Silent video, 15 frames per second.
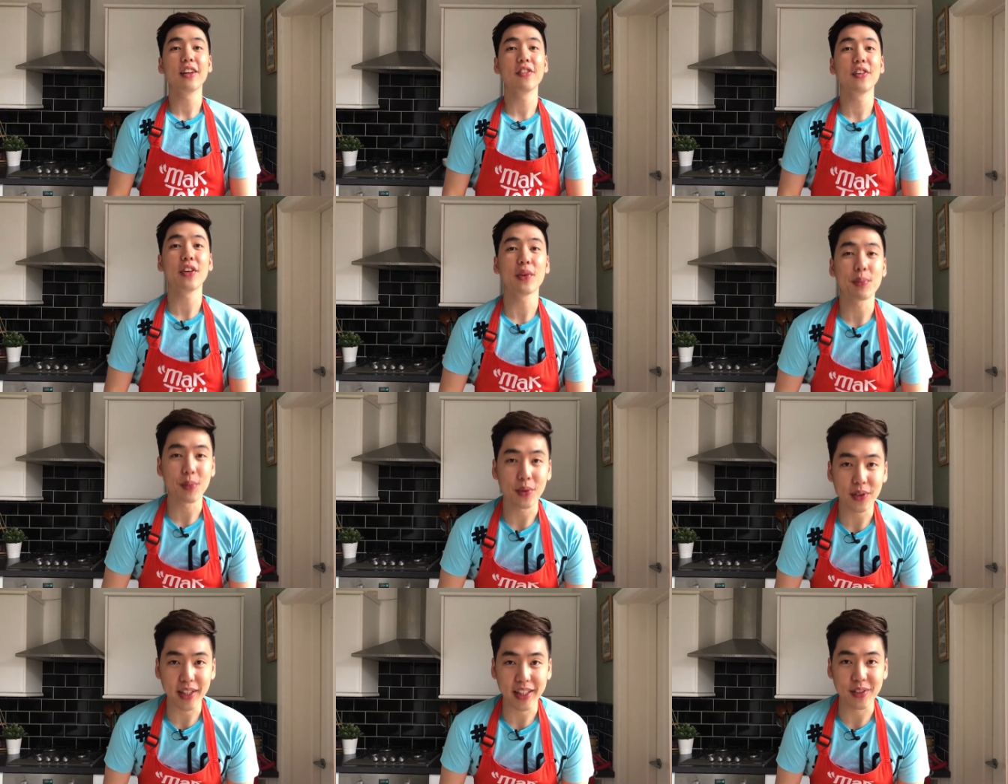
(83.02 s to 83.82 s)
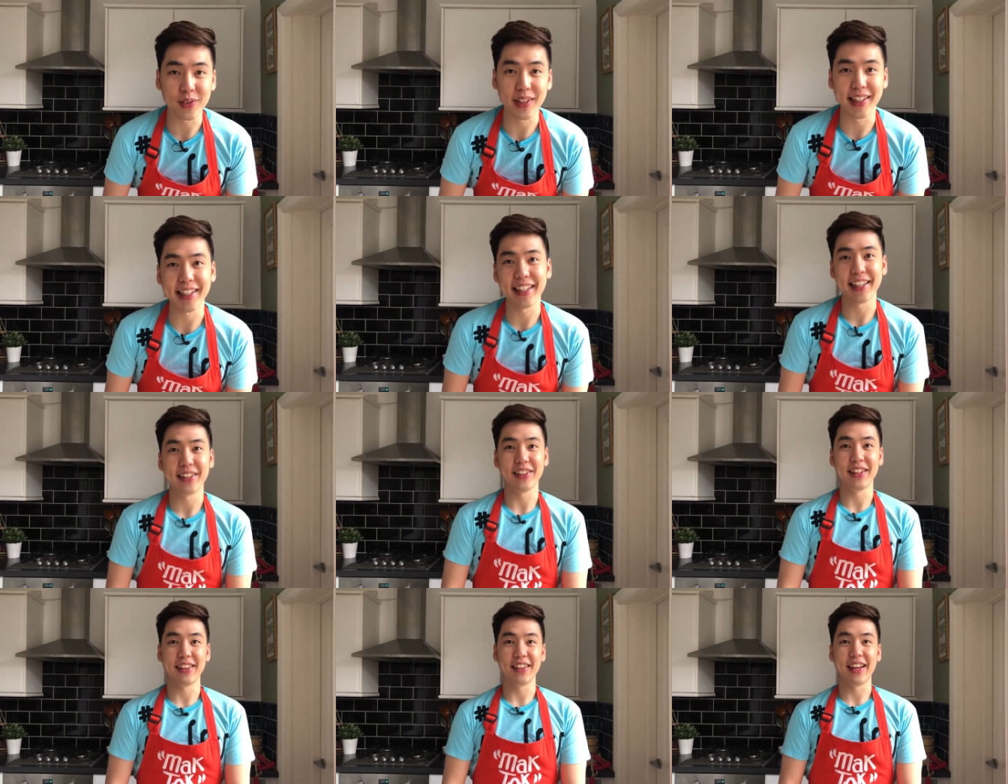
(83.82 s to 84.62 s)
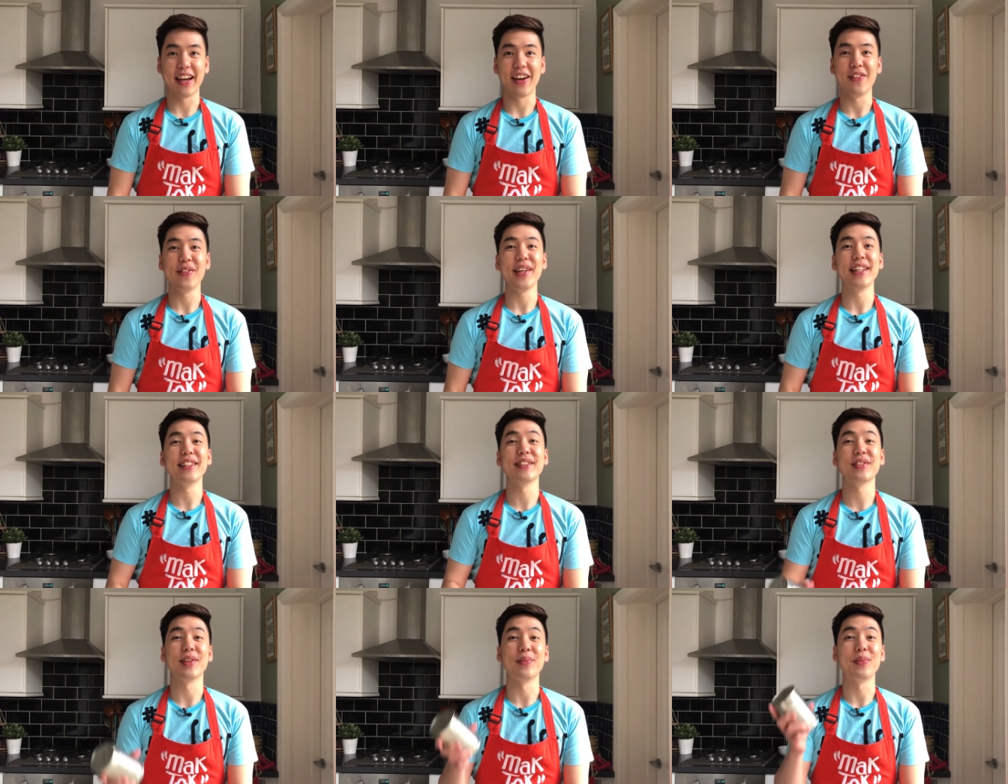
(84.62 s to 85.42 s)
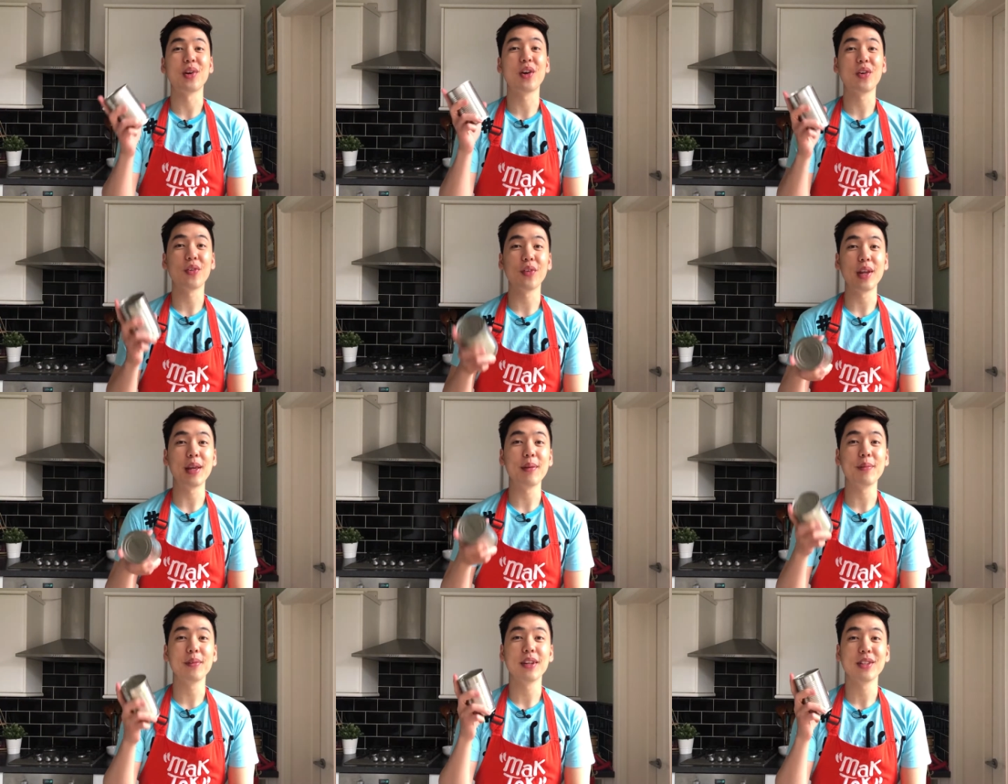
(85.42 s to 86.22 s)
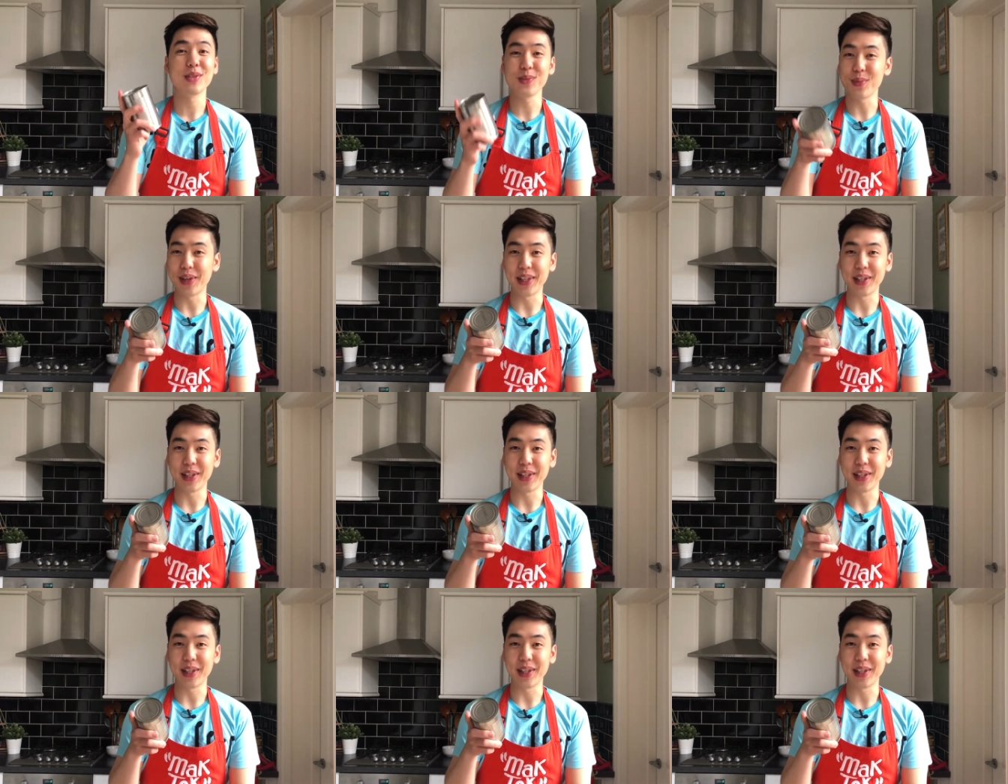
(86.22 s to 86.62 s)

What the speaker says: very important ingredient that you need to have is some cream sweet